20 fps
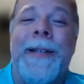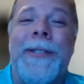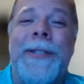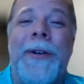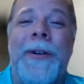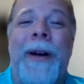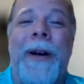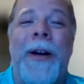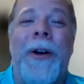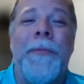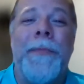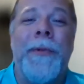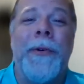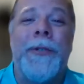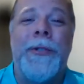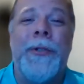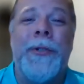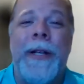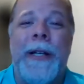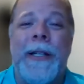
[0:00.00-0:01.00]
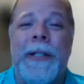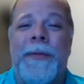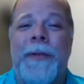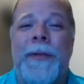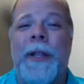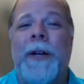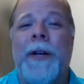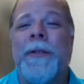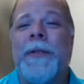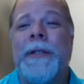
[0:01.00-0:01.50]
So I hope you'll join us
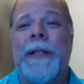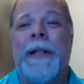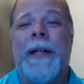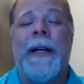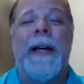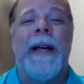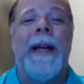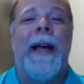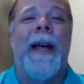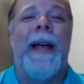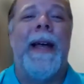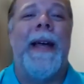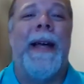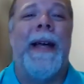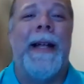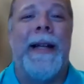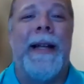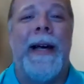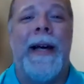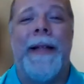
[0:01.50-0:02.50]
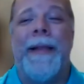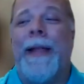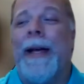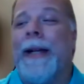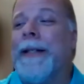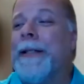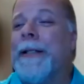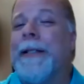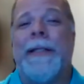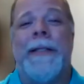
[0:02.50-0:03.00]
for those. And uh,
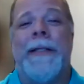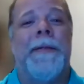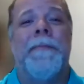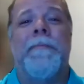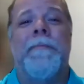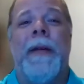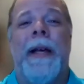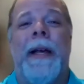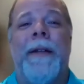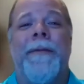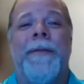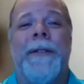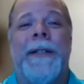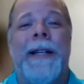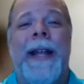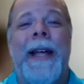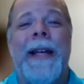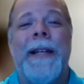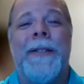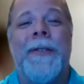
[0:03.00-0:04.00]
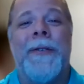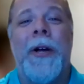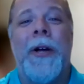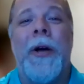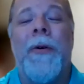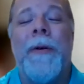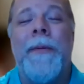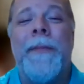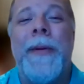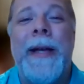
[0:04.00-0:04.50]
that's it for today. So
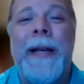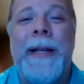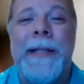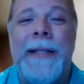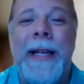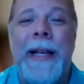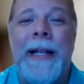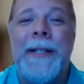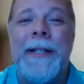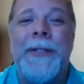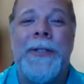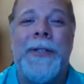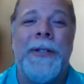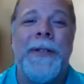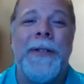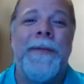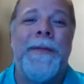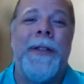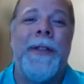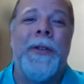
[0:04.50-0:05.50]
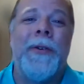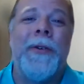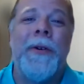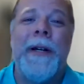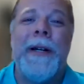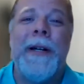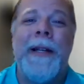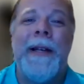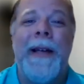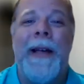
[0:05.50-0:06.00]
go in peace and serve the
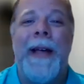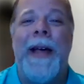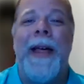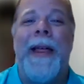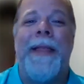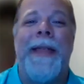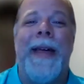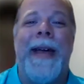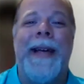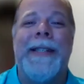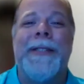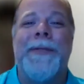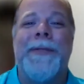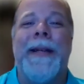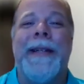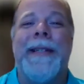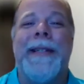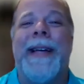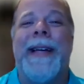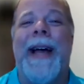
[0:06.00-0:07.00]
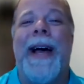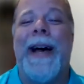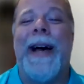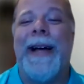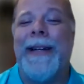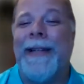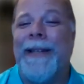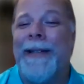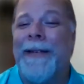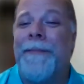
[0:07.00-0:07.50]
Lord. Thanks be to
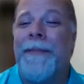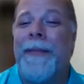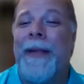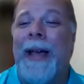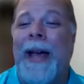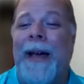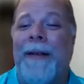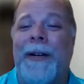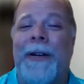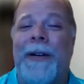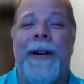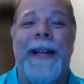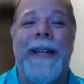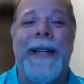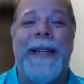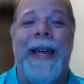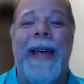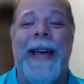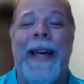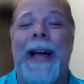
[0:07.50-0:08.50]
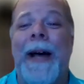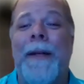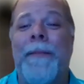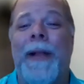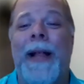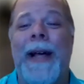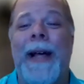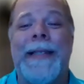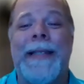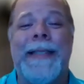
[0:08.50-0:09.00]
God. Have a great day. God
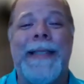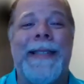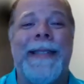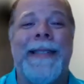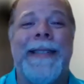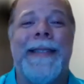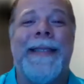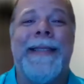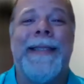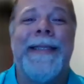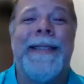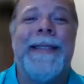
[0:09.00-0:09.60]
bless.